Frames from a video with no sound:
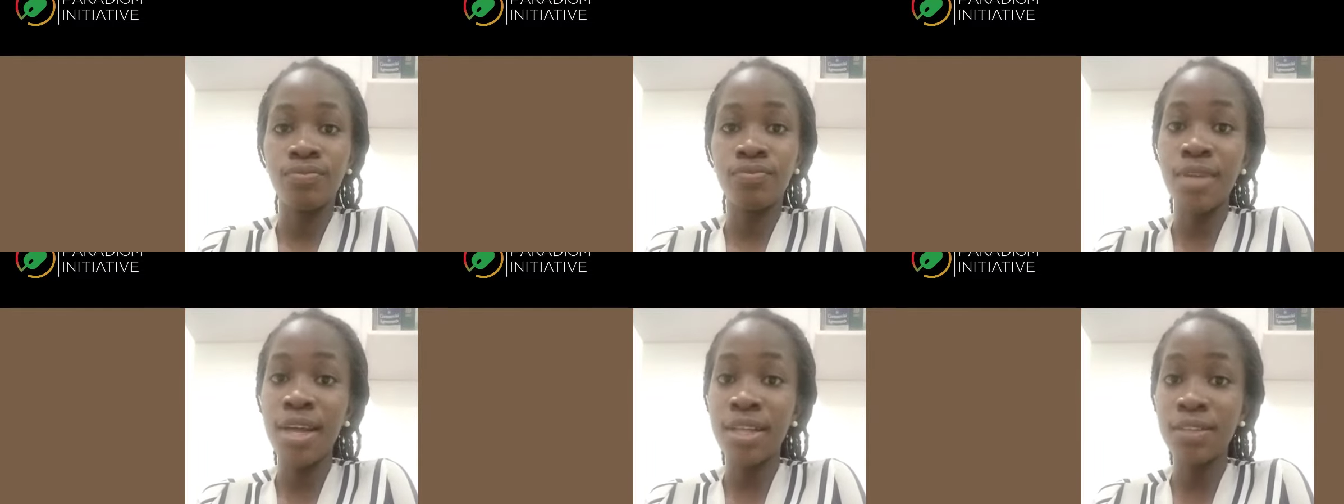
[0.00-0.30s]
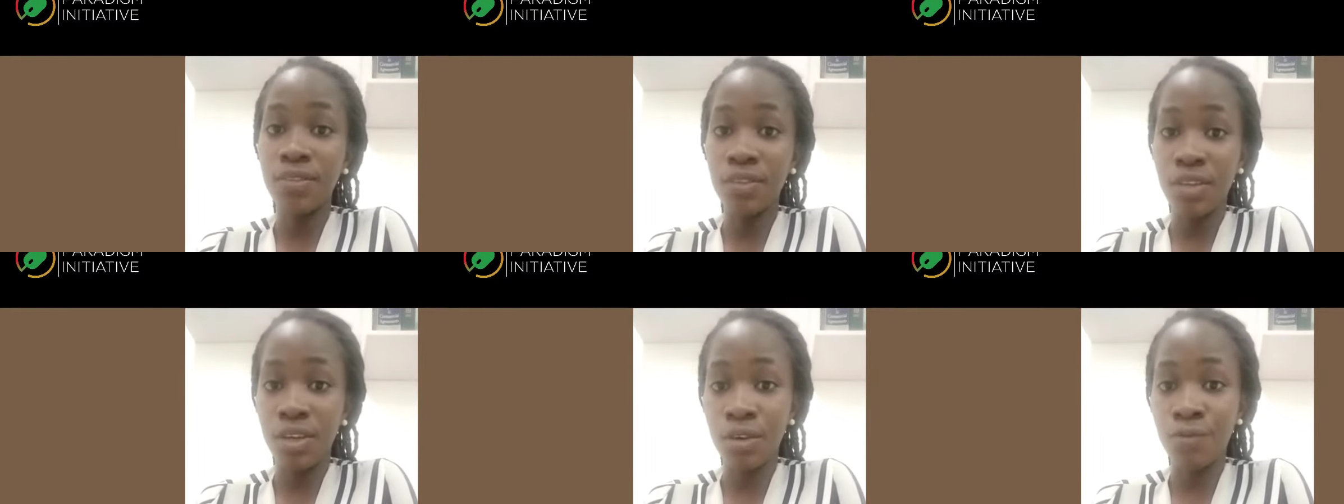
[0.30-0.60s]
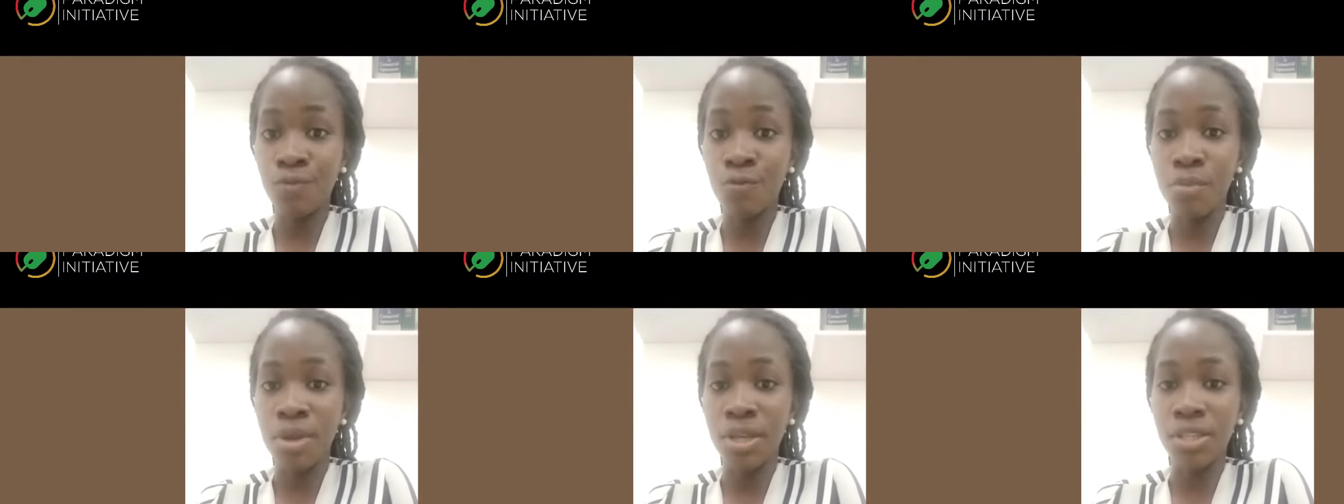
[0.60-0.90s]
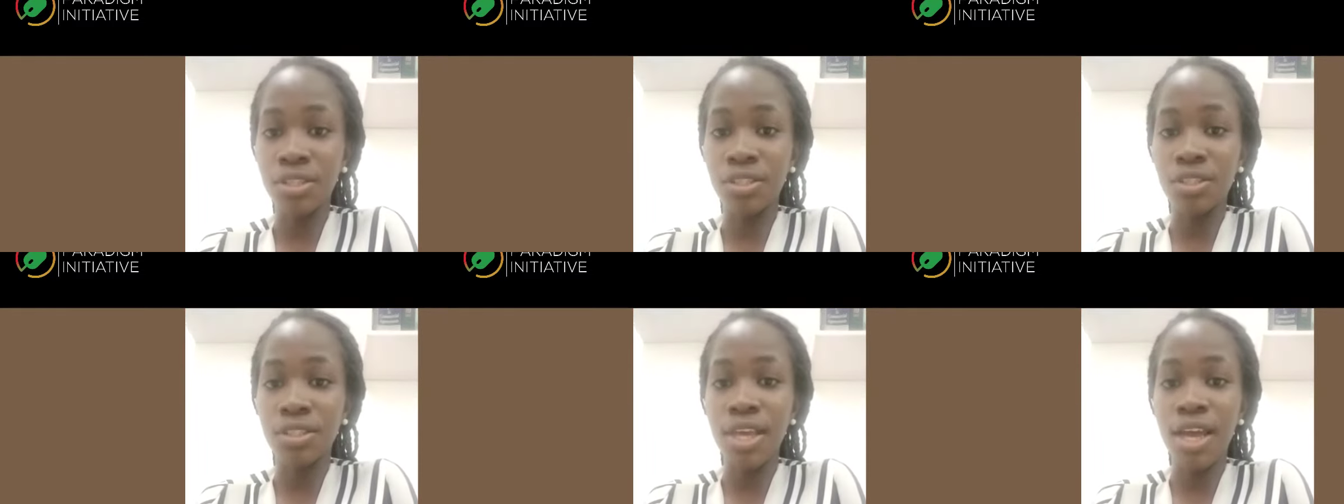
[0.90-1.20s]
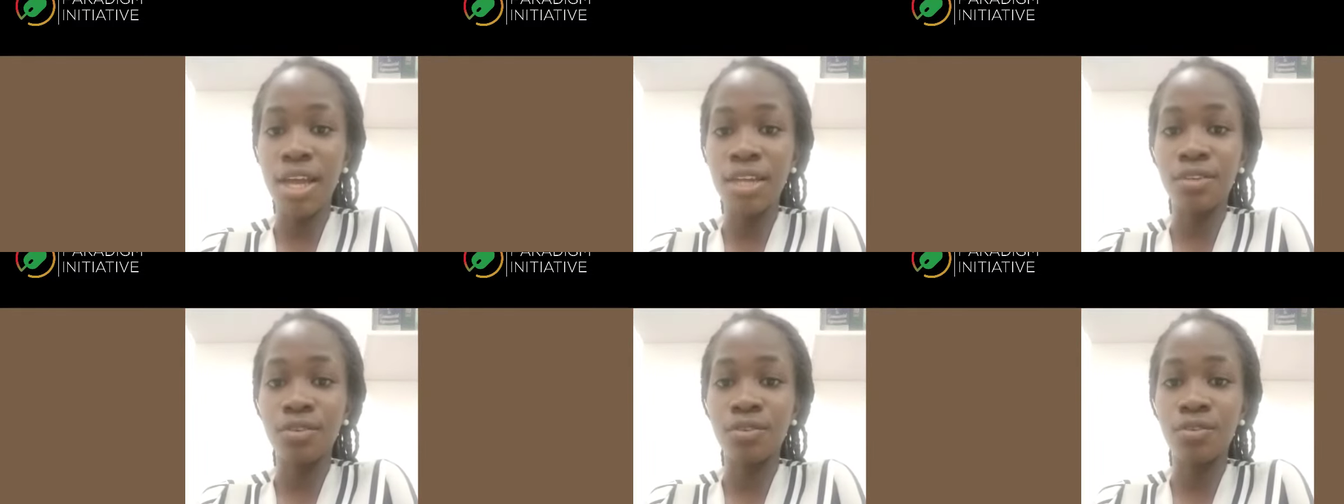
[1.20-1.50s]
that year for my
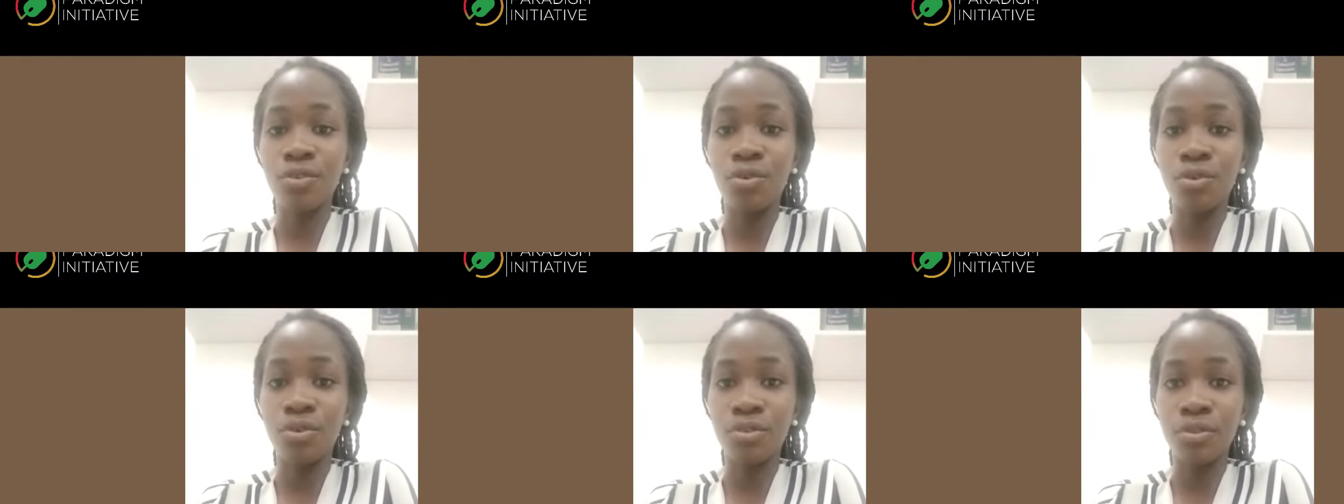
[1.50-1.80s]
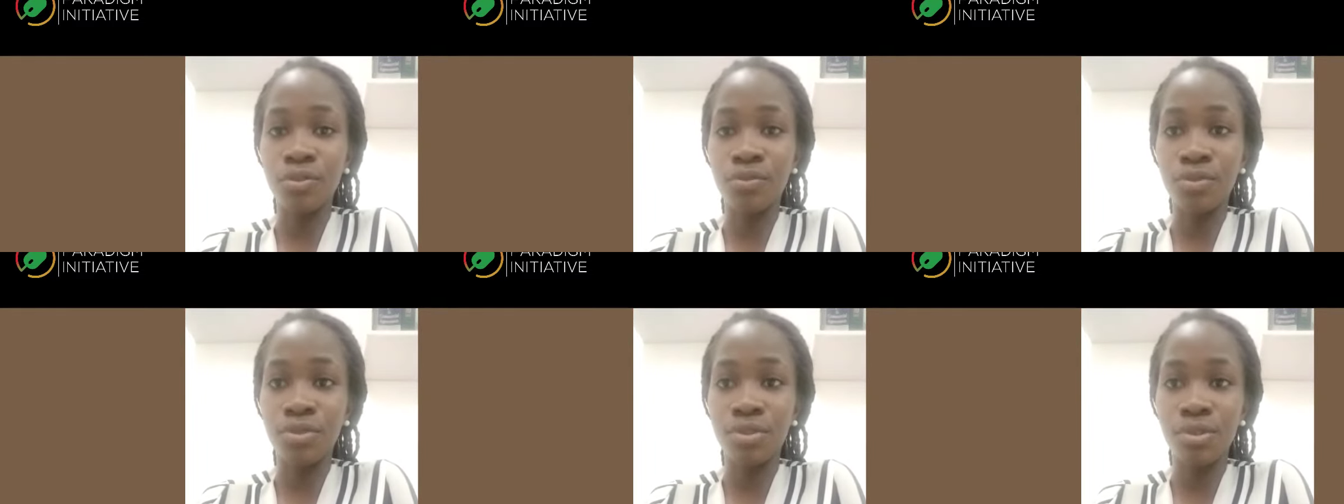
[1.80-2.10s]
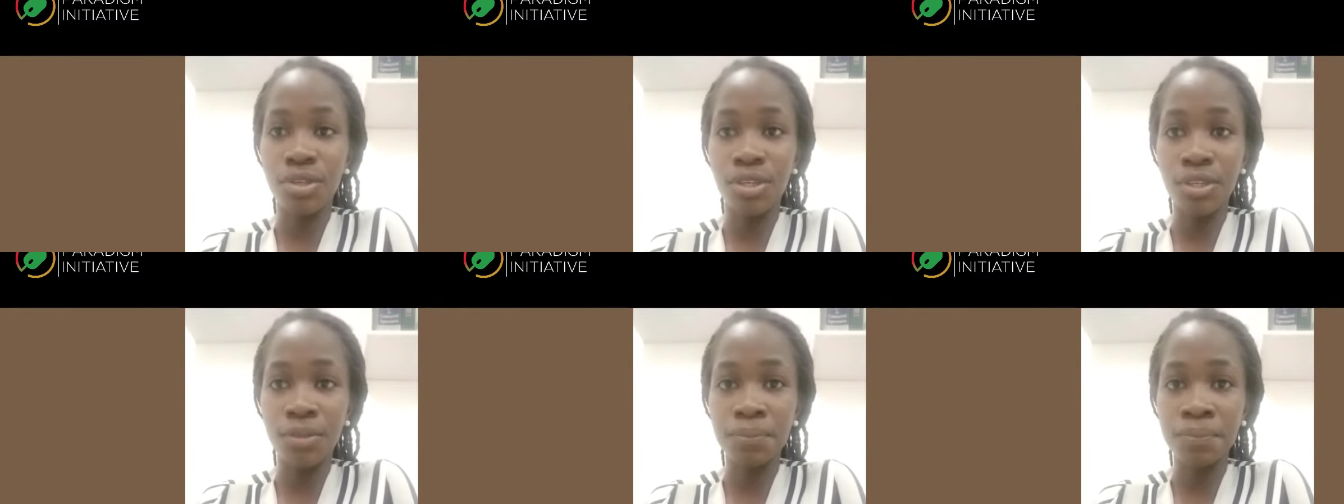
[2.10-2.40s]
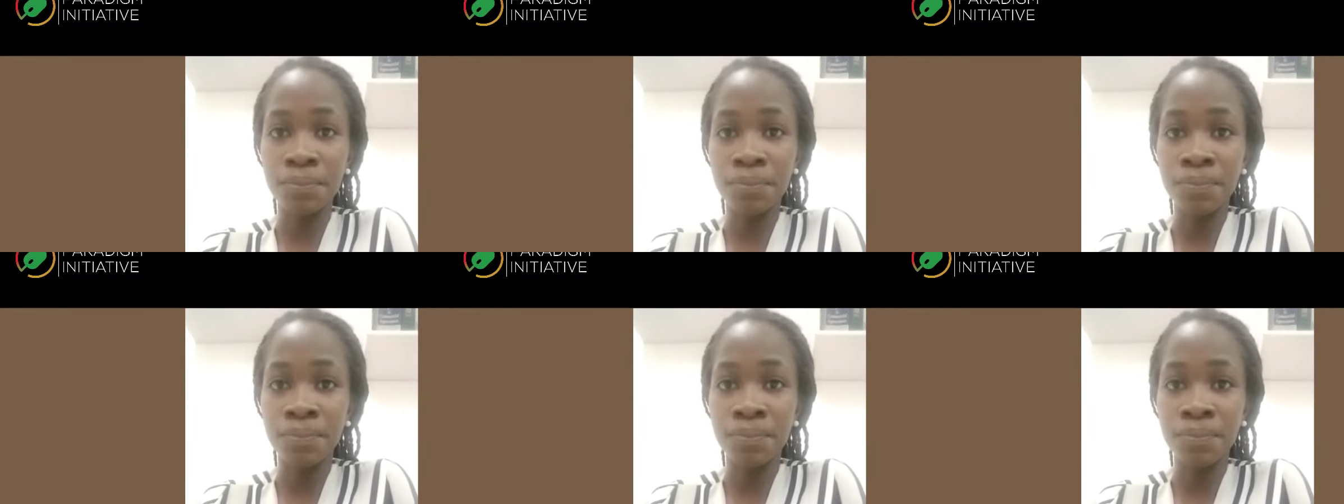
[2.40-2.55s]
desired course of study.